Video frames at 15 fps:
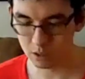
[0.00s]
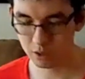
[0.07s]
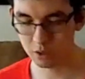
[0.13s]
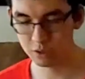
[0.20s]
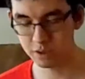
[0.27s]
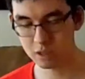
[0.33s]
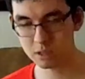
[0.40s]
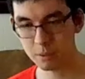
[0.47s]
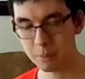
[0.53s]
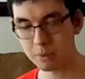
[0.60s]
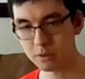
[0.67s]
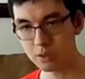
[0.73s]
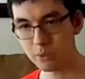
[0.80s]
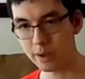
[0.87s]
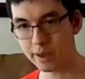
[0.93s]
there are things that
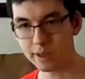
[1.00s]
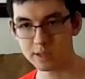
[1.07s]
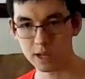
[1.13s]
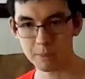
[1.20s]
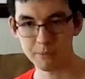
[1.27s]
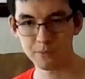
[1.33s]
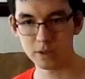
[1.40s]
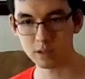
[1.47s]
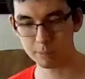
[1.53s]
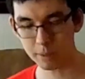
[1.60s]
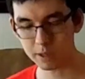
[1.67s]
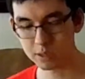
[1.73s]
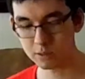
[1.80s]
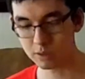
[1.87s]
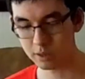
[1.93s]
people know ahead of time
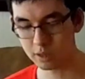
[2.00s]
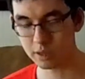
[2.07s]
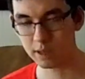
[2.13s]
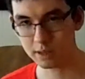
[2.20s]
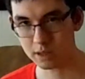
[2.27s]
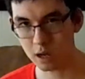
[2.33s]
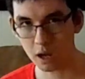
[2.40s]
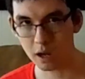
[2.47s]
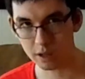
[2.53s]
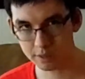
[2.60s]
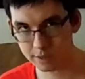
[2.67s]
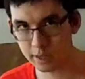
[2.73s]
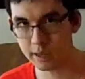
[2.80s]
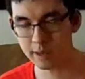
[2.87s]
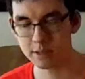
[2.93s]
fundamentally in that
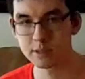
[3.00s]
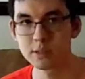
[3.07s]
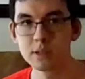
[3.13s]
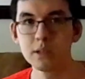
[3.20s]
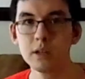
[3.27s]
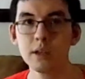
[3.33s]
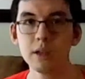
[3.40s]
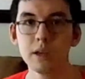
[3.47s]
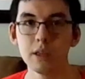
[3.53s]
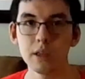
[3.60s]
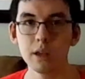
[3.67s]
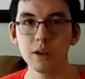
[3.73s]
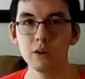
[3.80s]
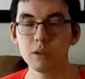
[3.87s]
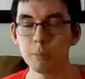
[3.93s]
context.
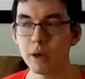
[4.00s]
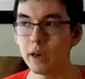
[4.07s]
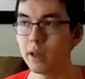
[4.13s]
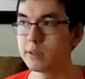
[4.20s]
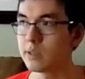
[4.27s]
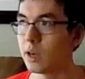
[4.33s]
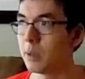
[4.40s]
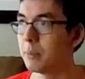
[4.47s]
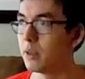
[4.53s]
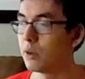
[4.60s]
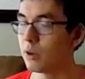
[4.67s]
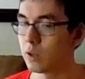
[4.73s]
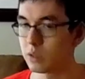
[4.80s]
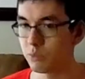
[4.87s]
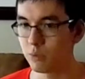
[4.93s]
They know them ahead of time and they
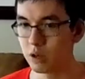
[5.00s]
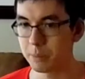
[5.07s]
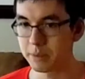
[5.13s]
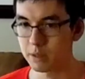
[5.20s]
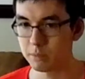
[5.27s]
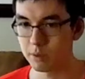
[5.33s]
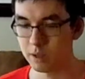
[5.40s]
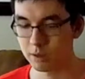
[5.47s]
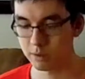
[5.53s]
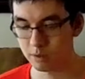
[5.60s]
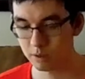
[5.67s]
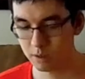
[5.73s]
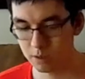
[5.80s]
don't have to worry about them later.